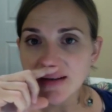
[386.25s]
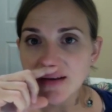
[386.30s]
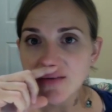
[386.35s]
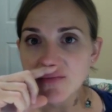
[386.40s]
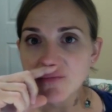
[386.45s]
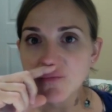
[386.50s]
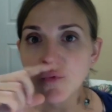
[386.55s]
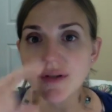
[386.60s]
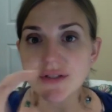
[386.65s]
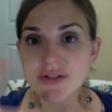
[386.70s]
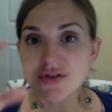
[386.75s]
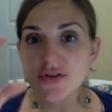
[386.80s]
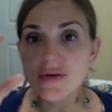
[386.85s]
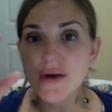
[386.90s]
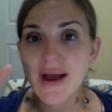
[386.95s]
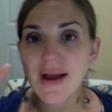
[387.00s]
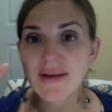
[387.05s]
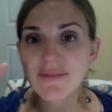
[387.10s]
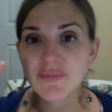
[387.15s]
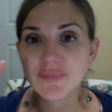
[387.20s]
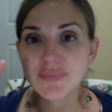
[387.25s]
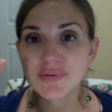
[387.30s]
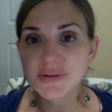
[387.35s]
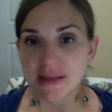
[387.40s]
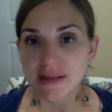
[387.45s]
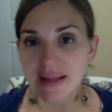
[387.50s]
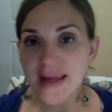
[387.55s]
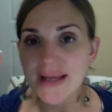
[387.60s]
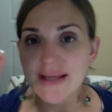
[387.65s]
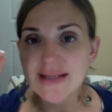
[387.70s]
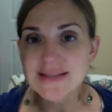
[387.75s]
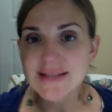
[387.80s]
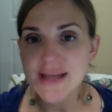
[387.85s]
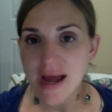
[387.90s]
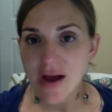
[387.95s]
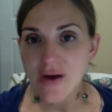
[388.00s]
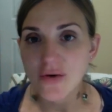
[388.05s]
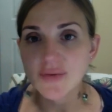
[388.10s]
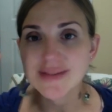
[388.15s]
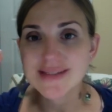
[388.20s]
planned out the days of the
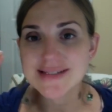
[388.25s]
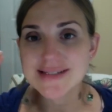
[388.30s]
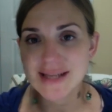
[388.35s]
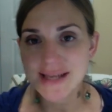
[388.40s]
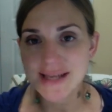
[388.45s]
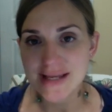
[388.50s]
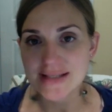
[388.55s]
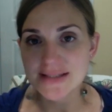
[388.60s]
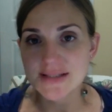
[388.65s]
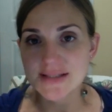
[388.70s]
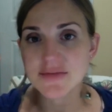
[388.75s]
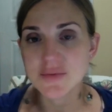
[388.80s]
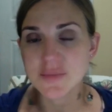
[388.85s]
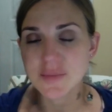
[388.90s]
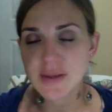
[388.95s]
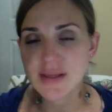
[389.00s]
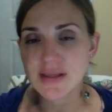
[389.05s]
week that you want to party,